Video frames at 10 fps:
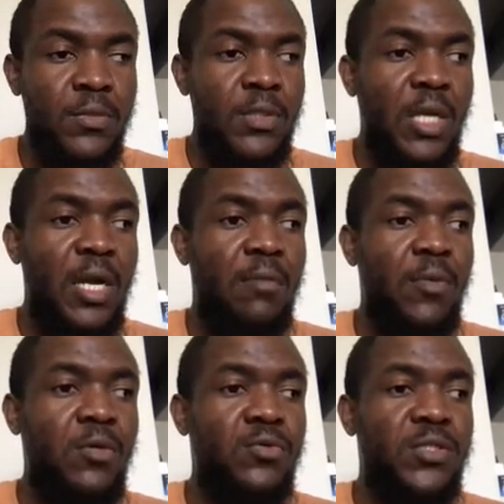I am
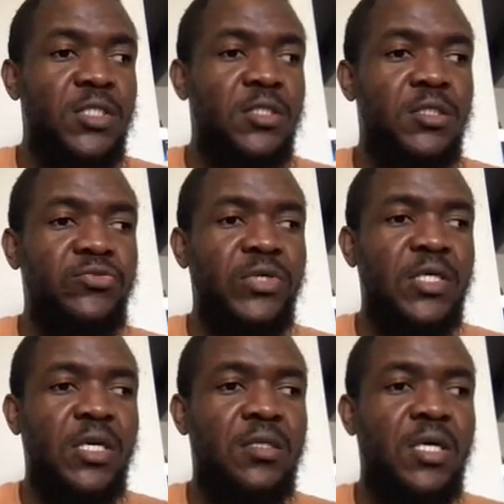already in Red
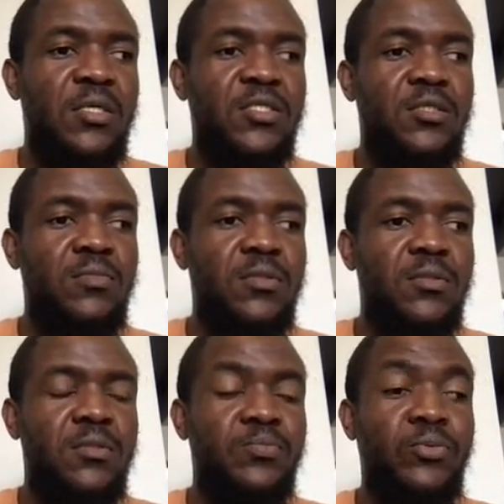Hat Ansible
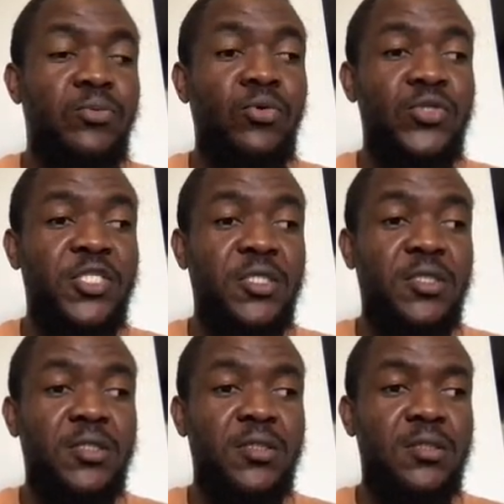project.
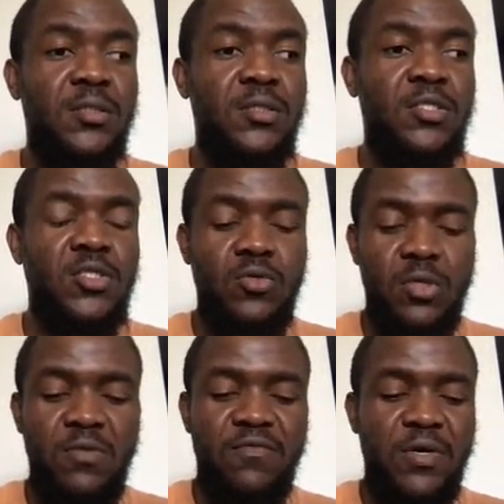So
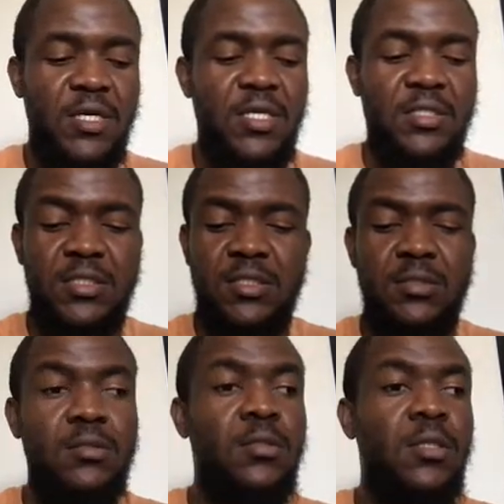if I list,
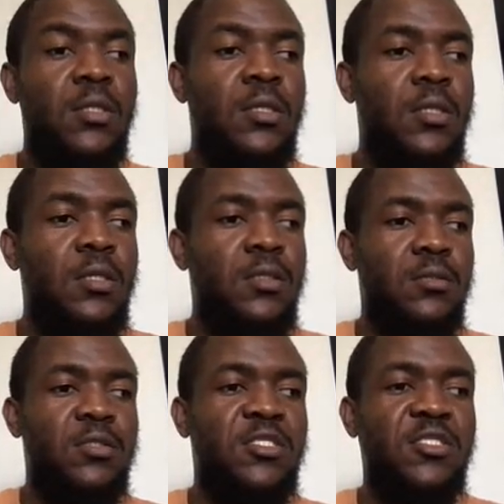
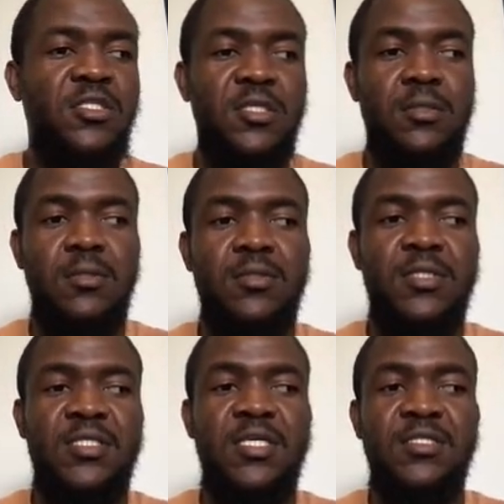this is the
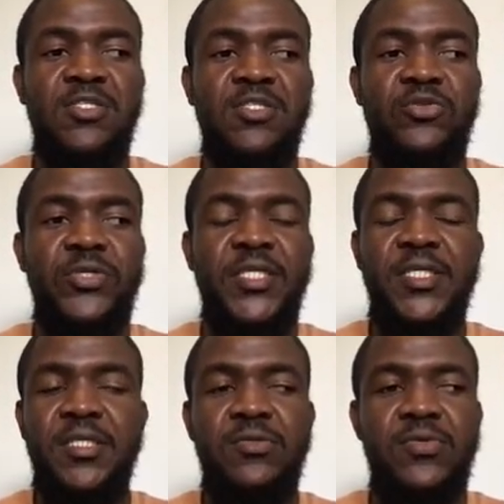contest that is created
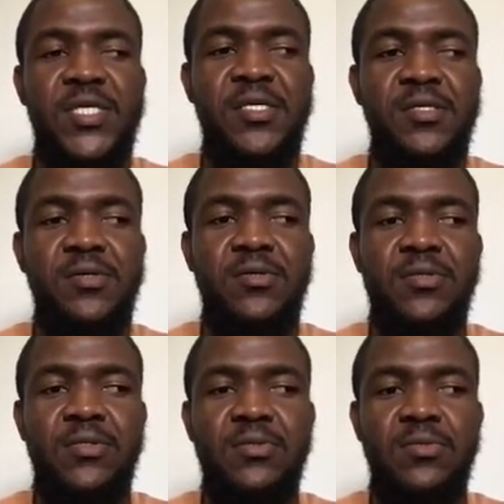right here.
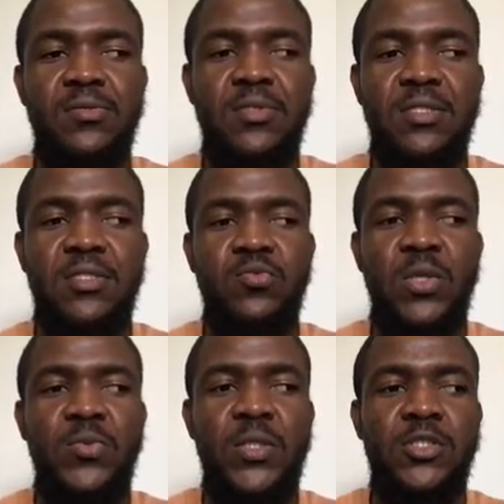So this is
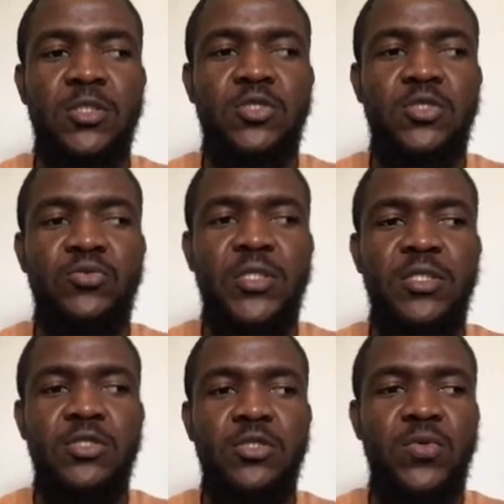what we just created
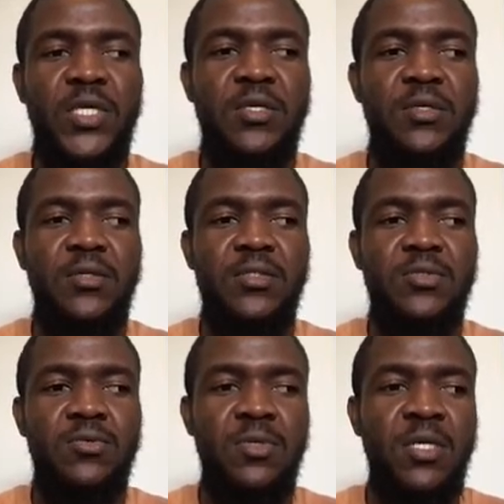just right here.
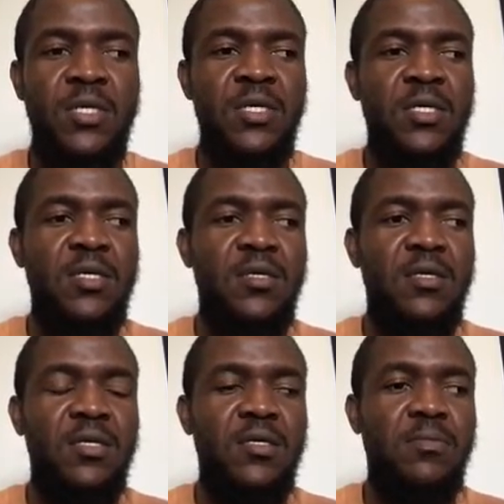So
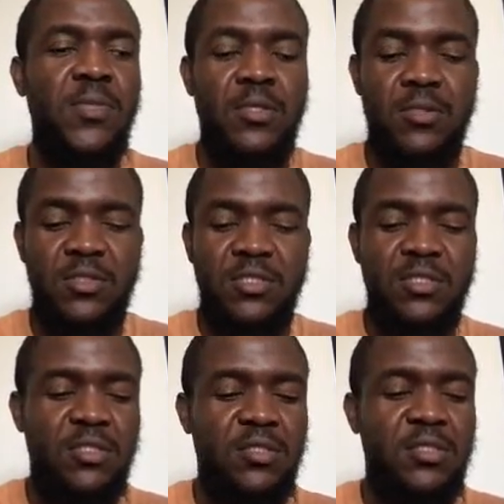because it's
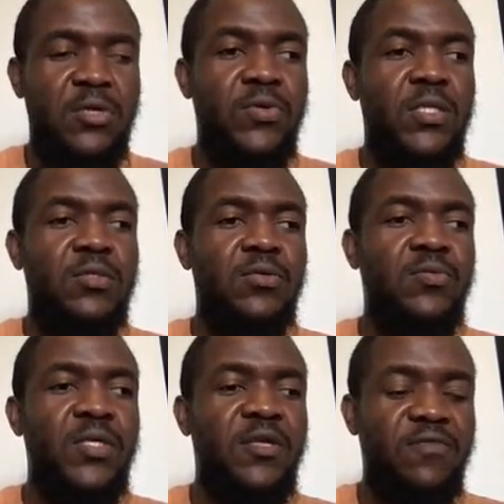a directory,
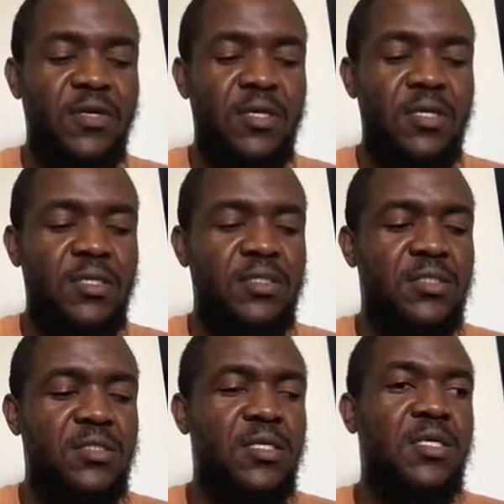if I
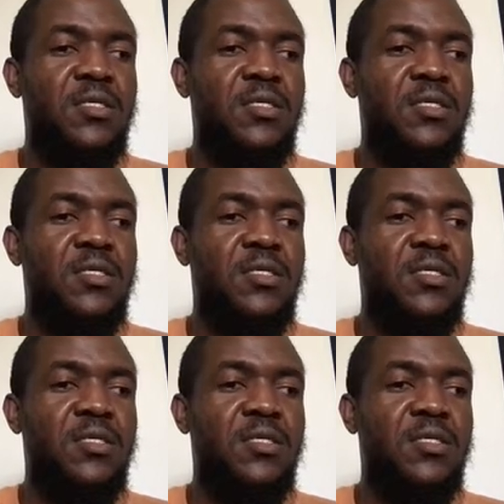list that,